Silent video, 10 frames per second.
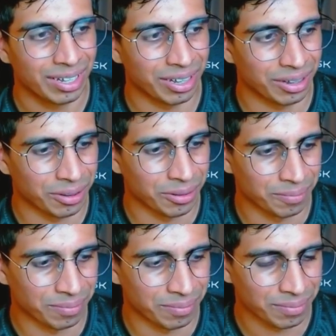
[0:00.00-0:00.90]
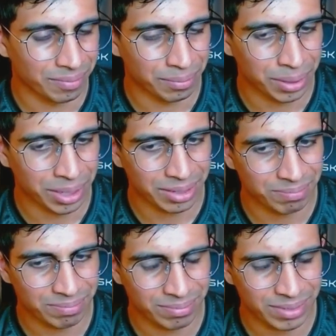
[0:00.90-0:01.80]
Um, but
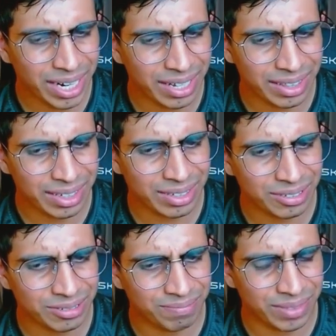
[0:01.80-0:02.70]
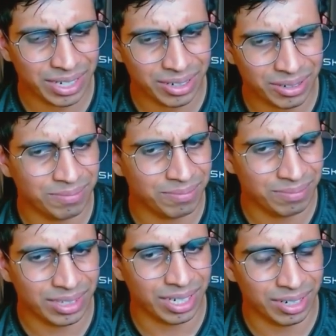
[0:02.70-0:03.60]
yeah, I think their
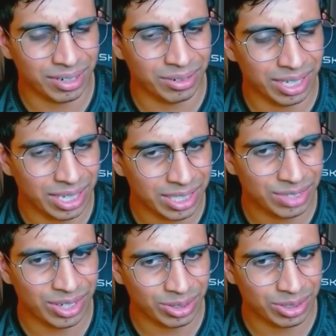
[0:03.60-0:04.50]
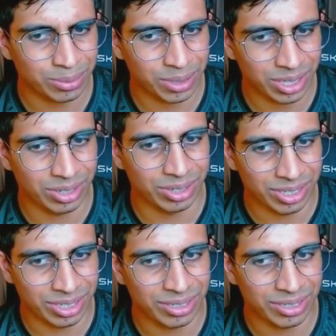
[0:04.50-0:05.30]
their release videos are pretty good.